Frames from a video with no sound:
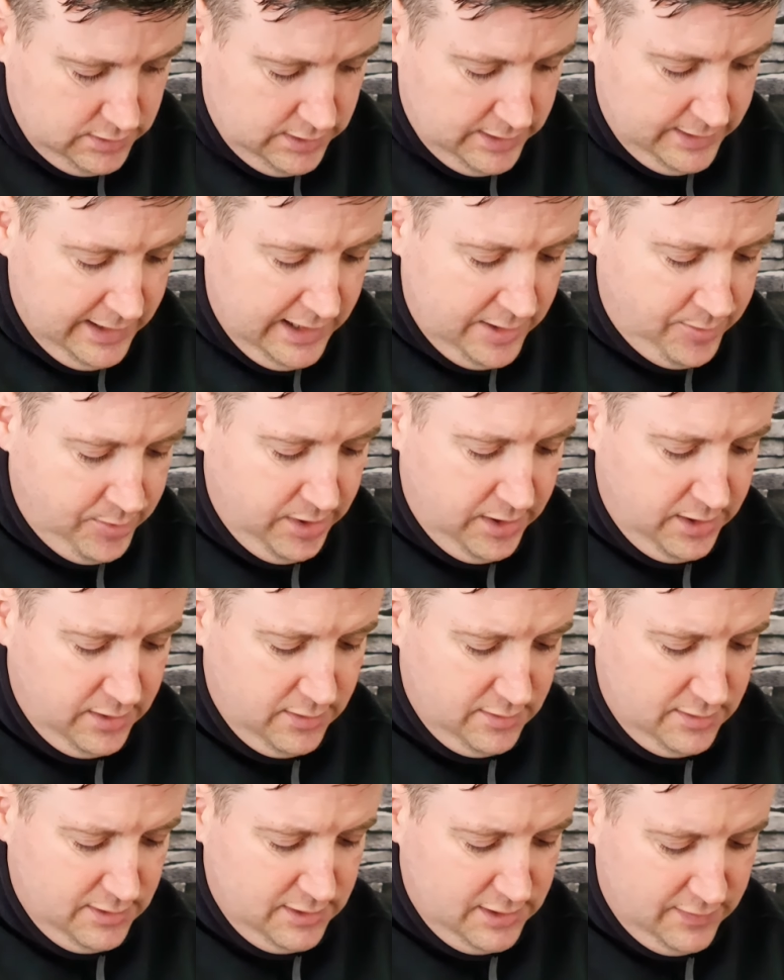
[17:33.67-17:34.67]
an epi,
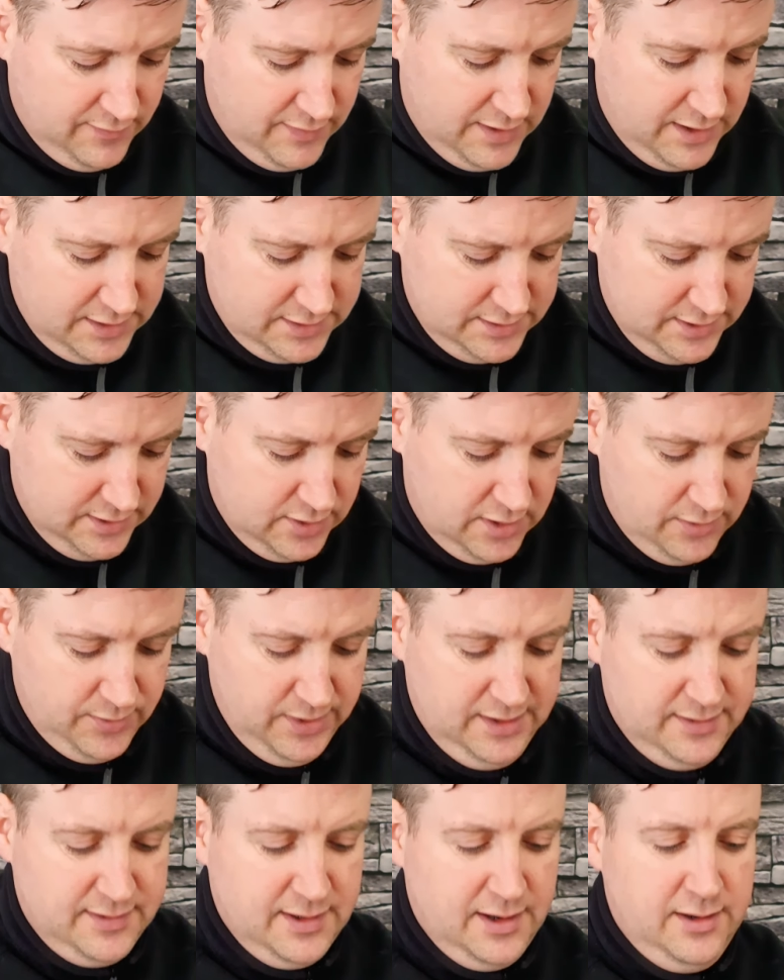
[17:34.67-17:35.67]
and I've actually got a
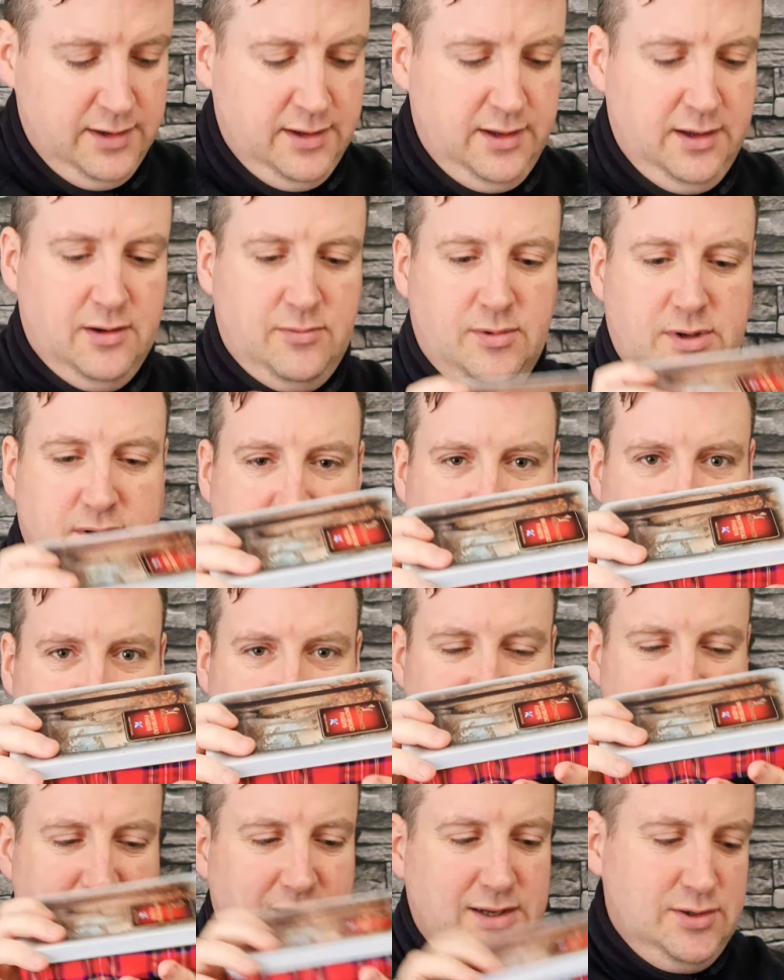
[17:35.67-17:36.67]
wee tin here with some
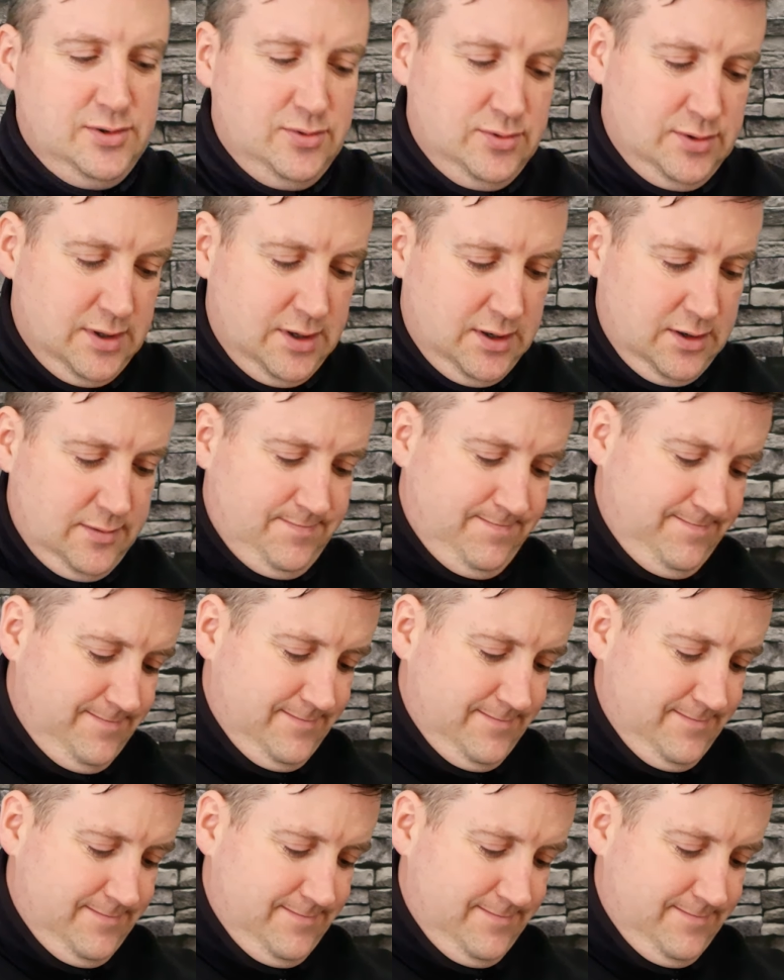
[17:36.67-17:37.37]
essentials in it.